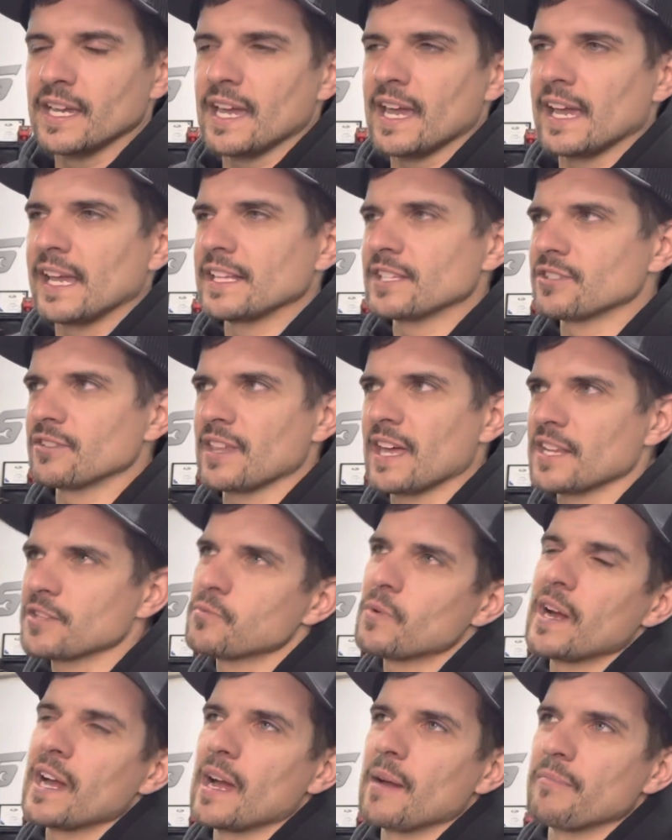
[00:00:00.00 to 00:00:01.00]
And so
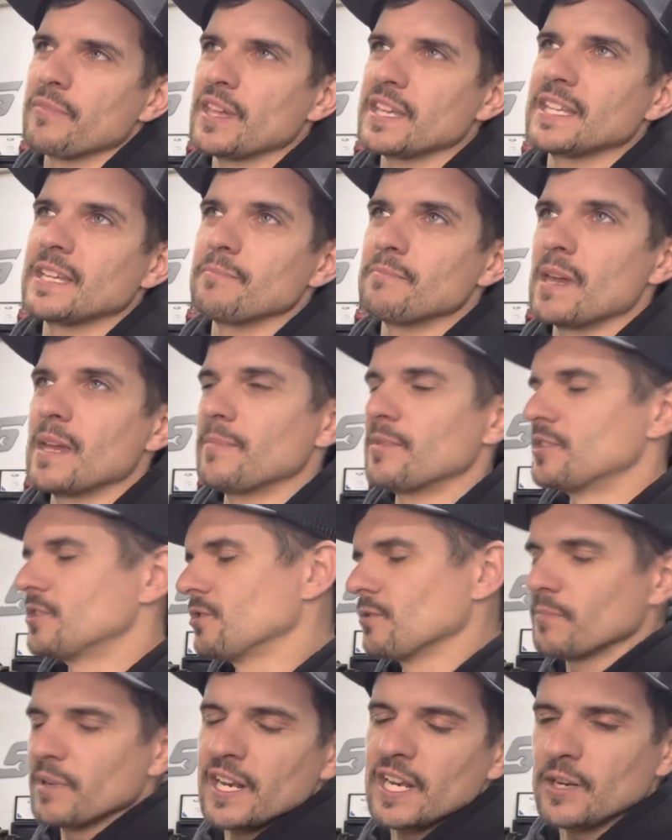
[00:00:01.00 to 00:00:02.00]
that's why I'm thinking maybe
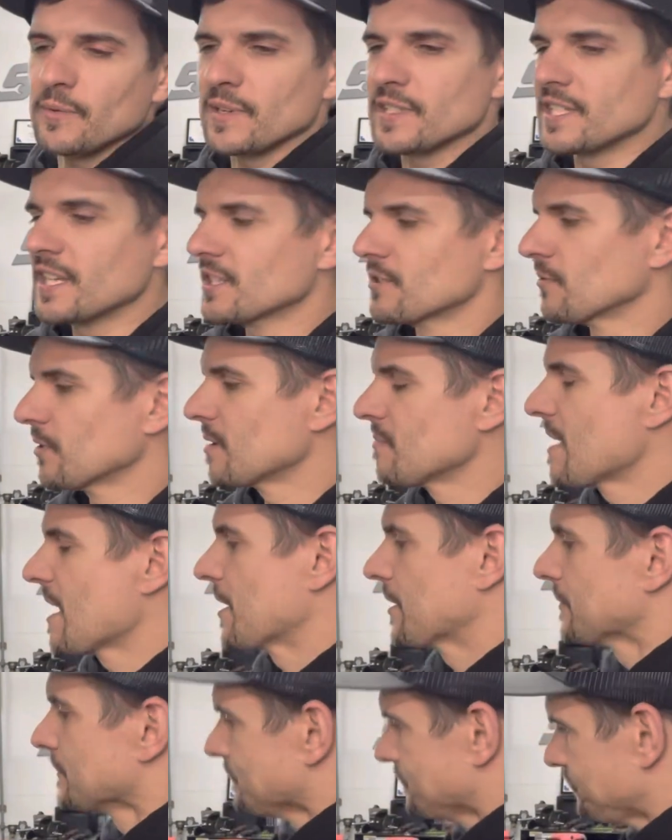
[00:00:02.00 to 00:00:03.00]
two. But anyways, doesn't really
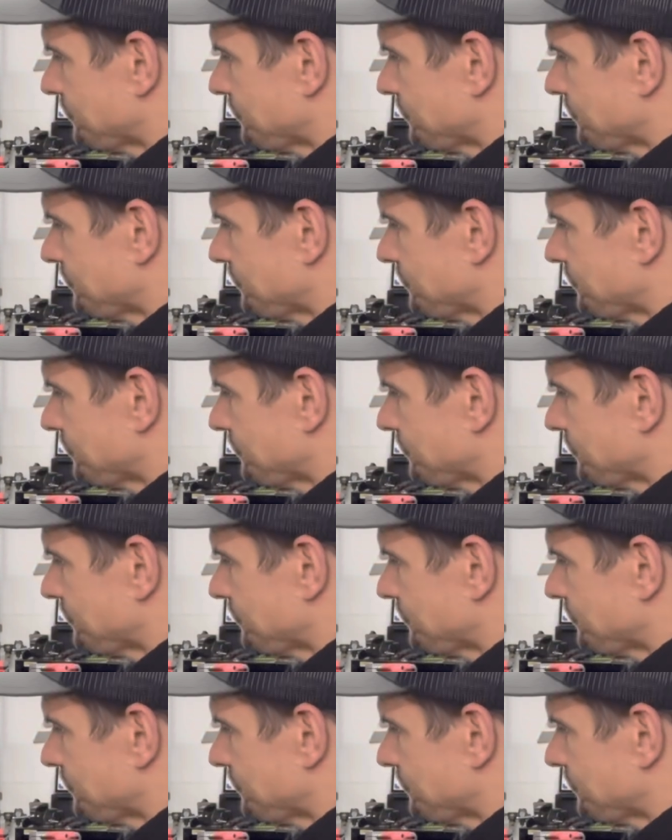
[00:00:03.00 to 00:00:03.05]
matter.